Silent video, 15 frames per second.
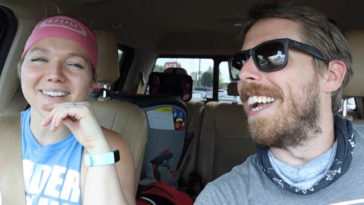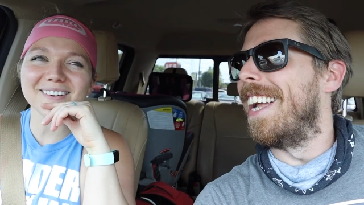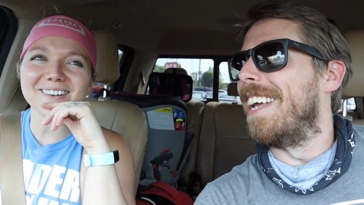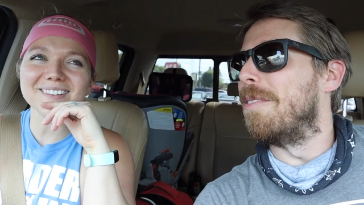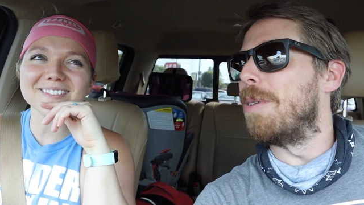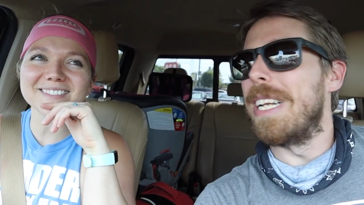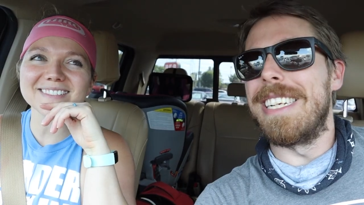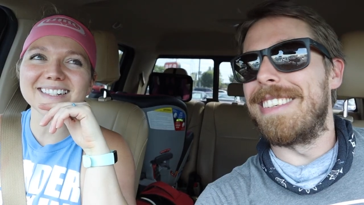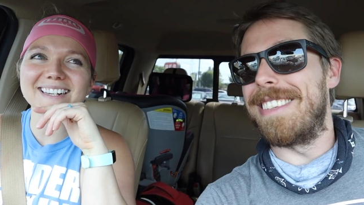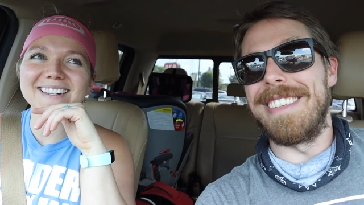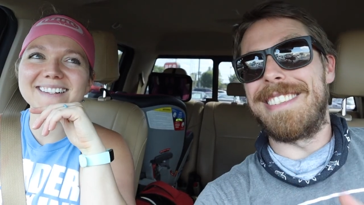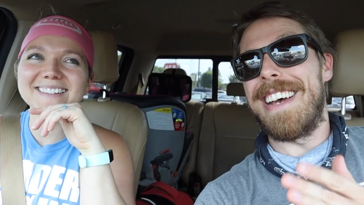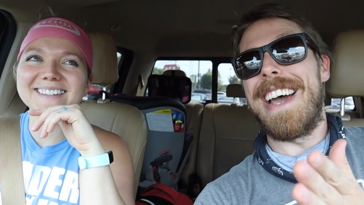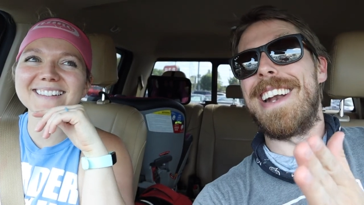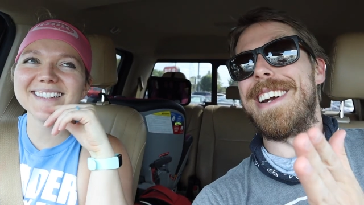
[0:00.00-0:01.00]
Speaker 1: and we
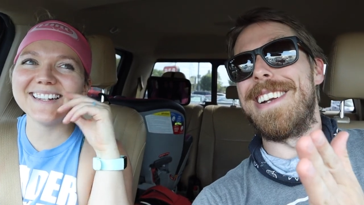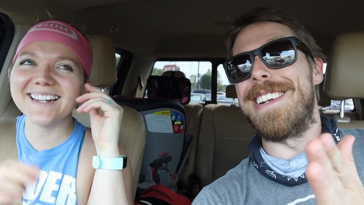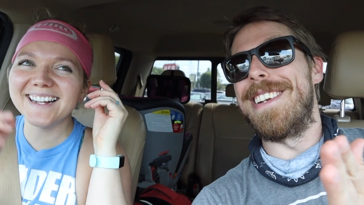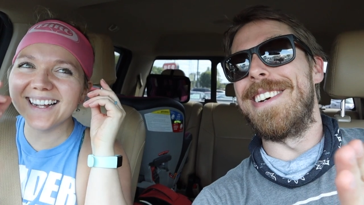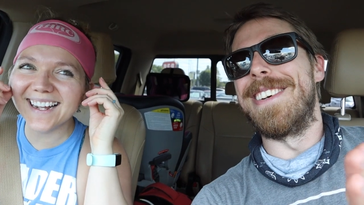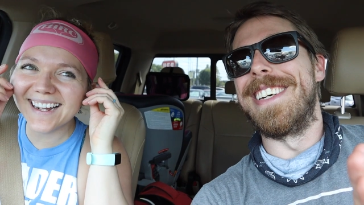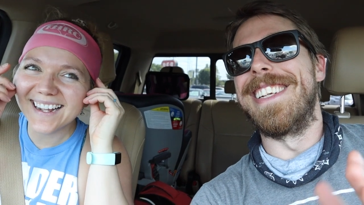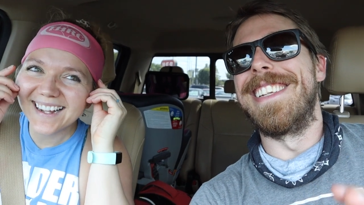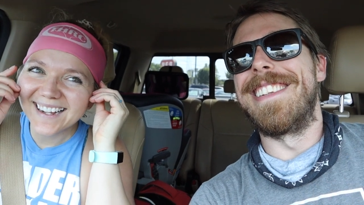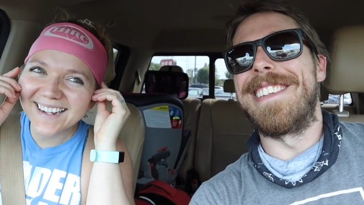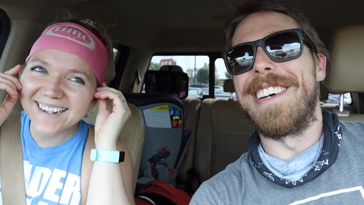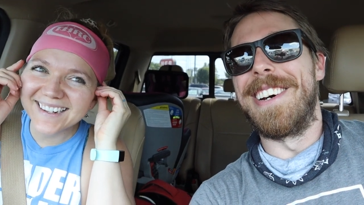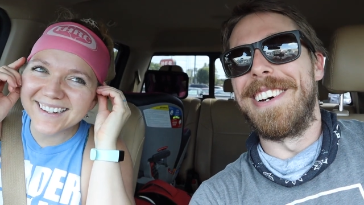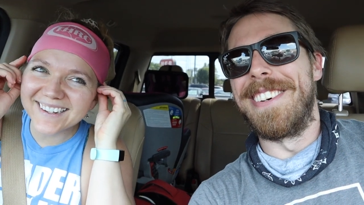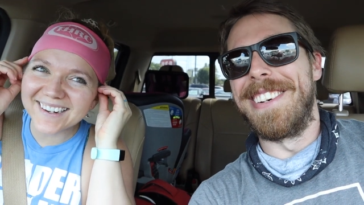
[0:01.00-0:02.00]
just decided to do it.
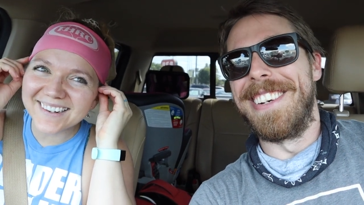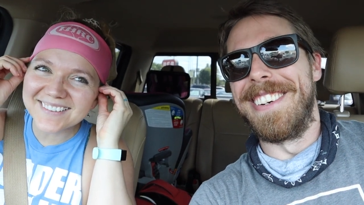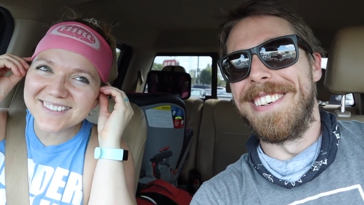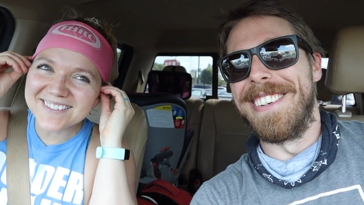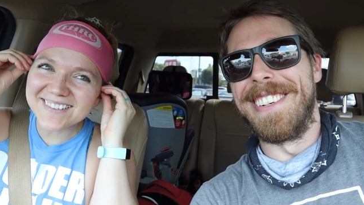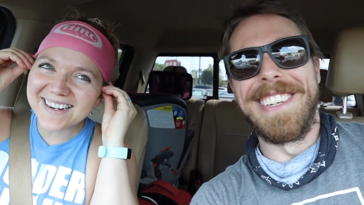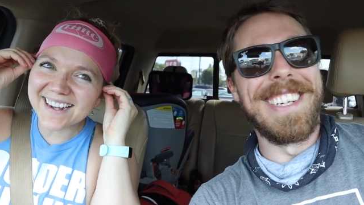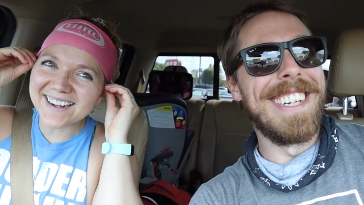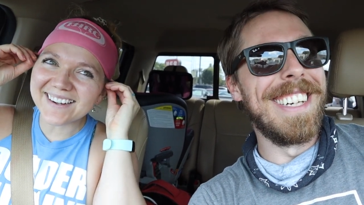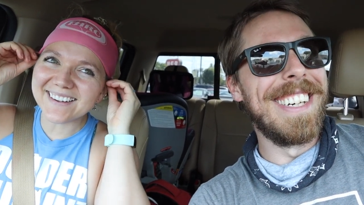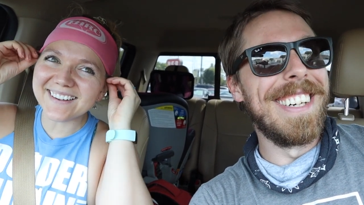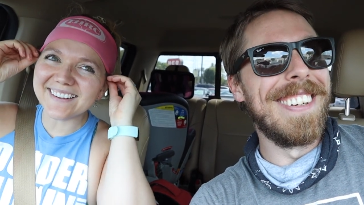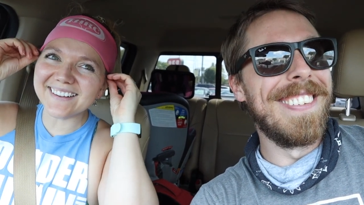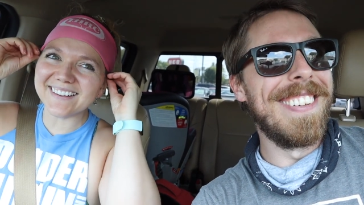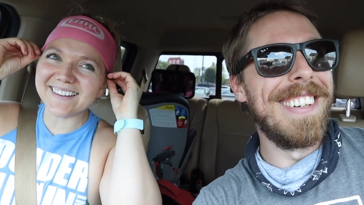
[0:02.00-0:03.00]
So we
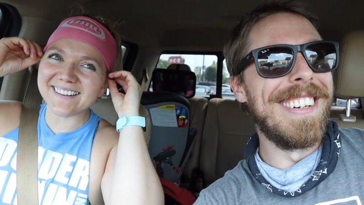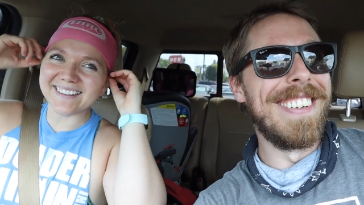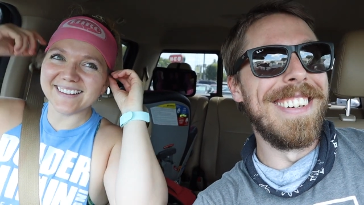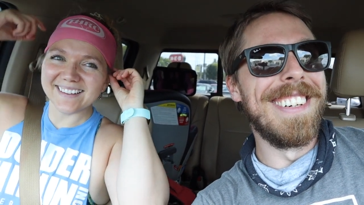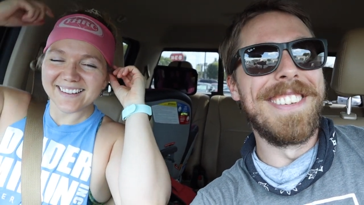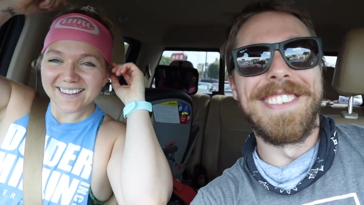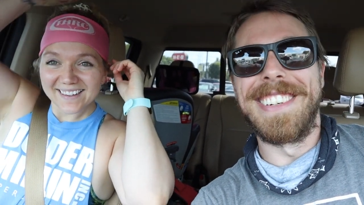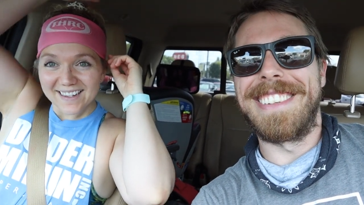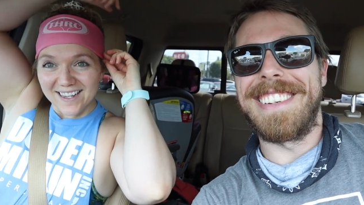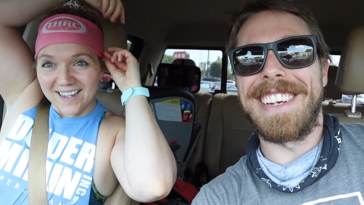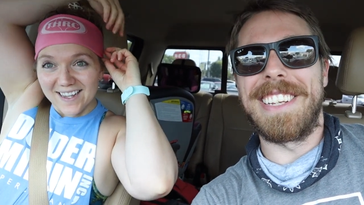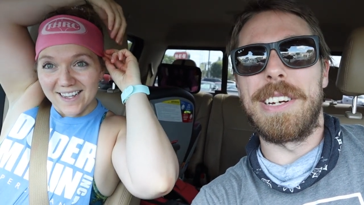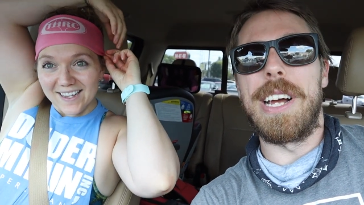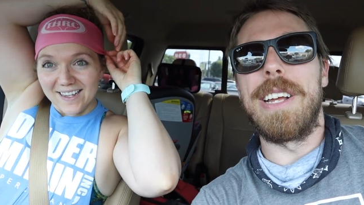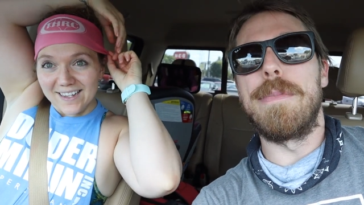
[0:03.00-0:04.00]
don't we don't know
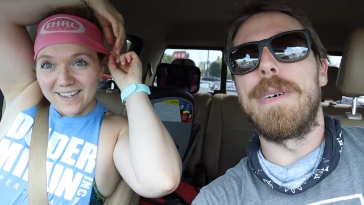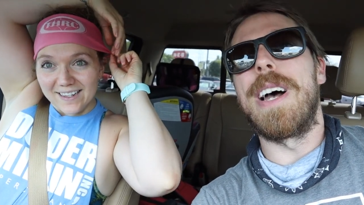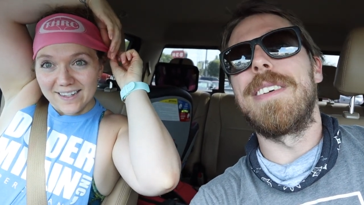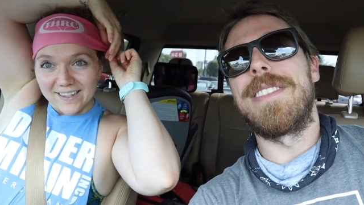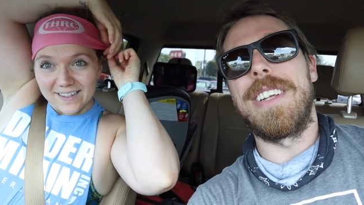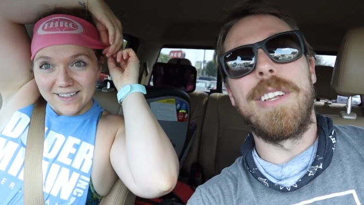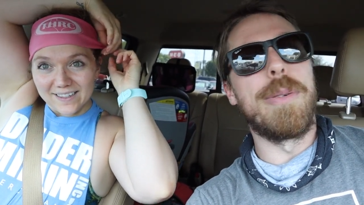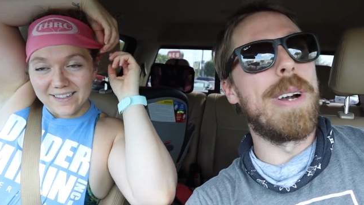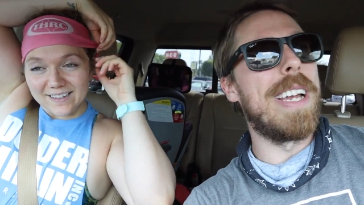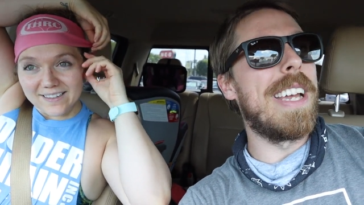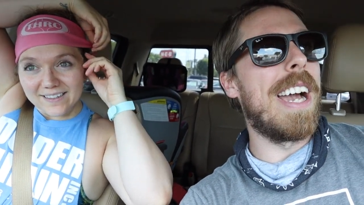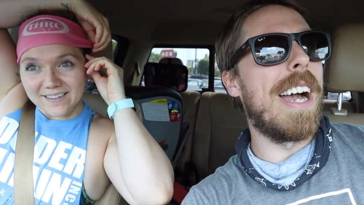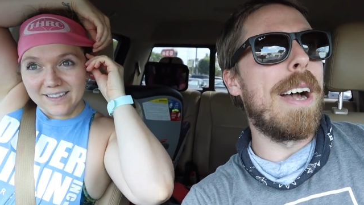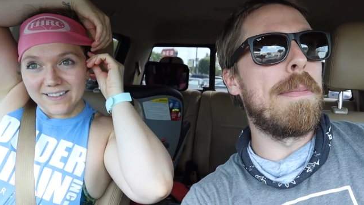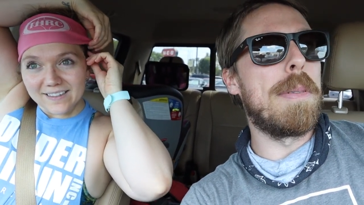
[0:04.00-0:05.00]
exactly, but either
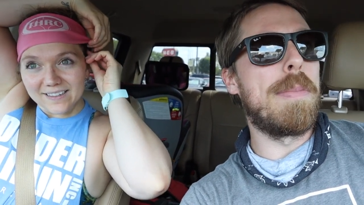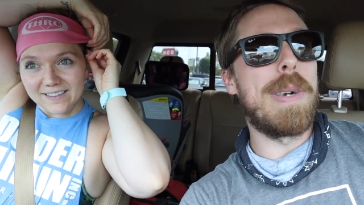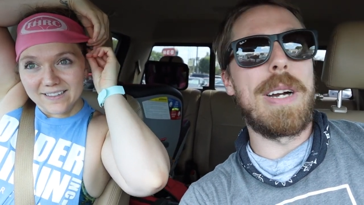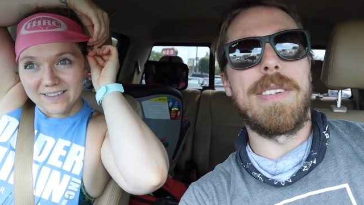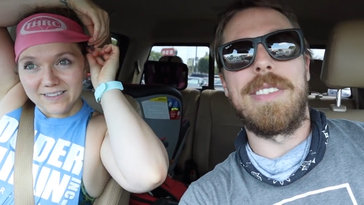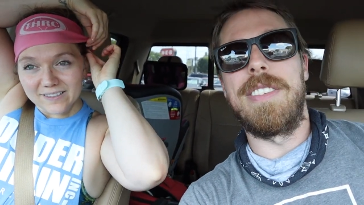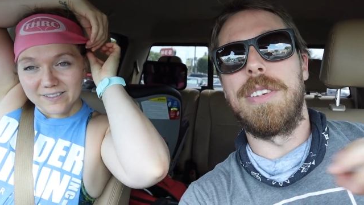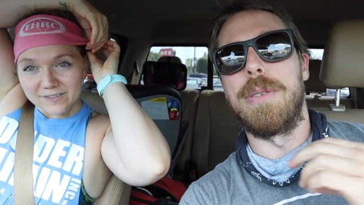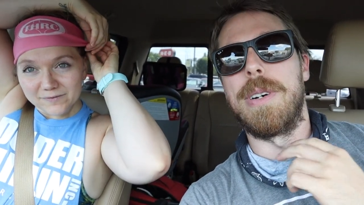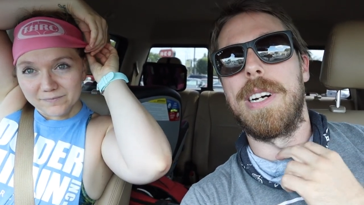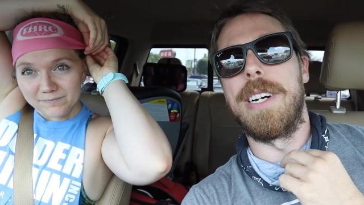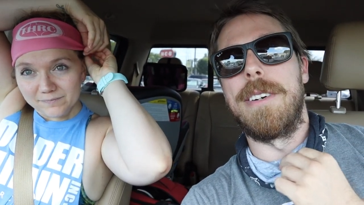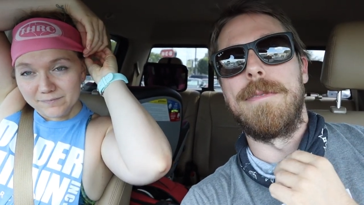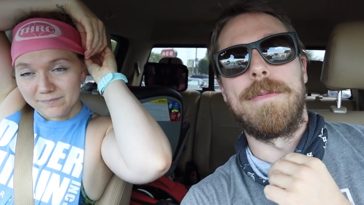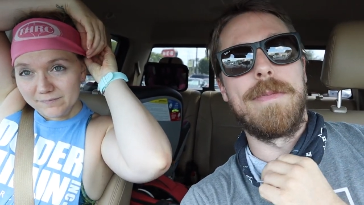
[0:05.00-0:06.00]
way, yeah, I'm about
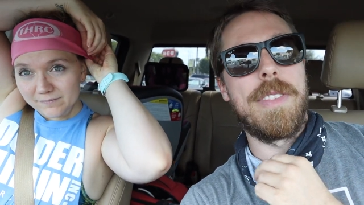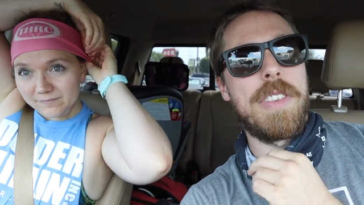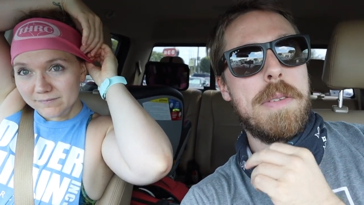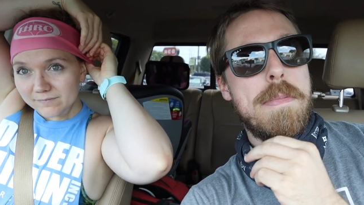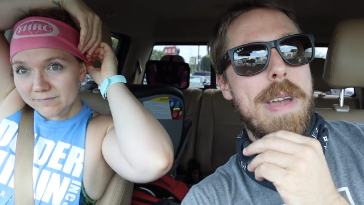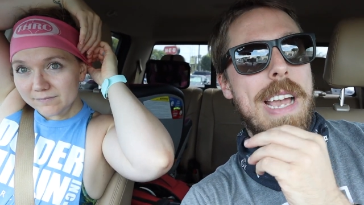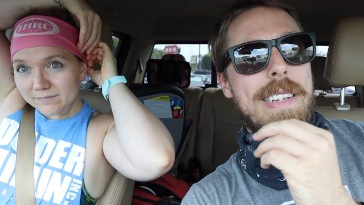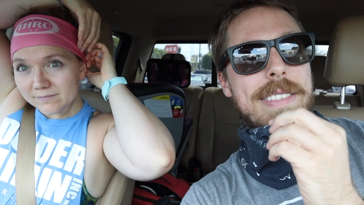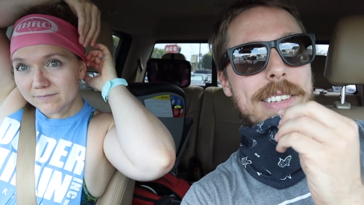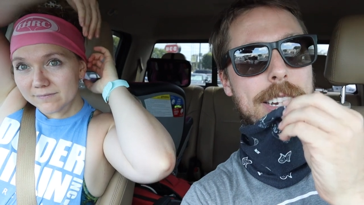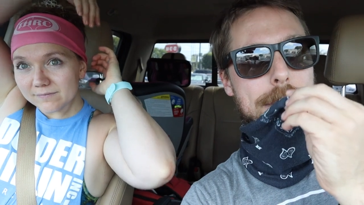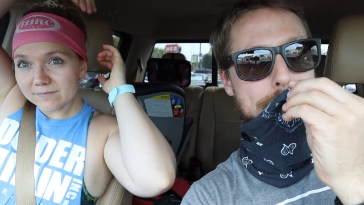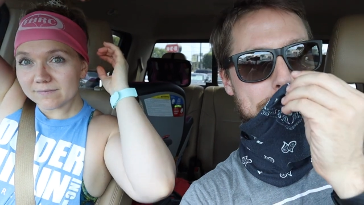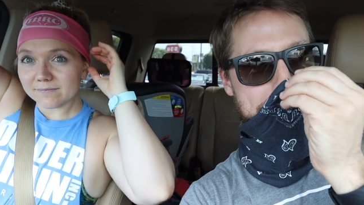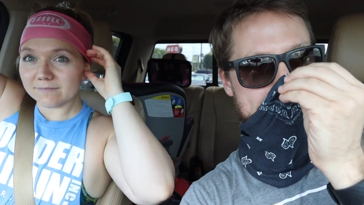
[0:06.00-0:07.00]
to uh, to
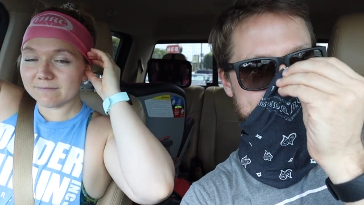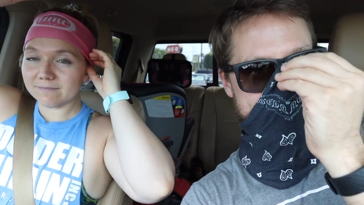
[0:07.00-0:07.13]
mask up and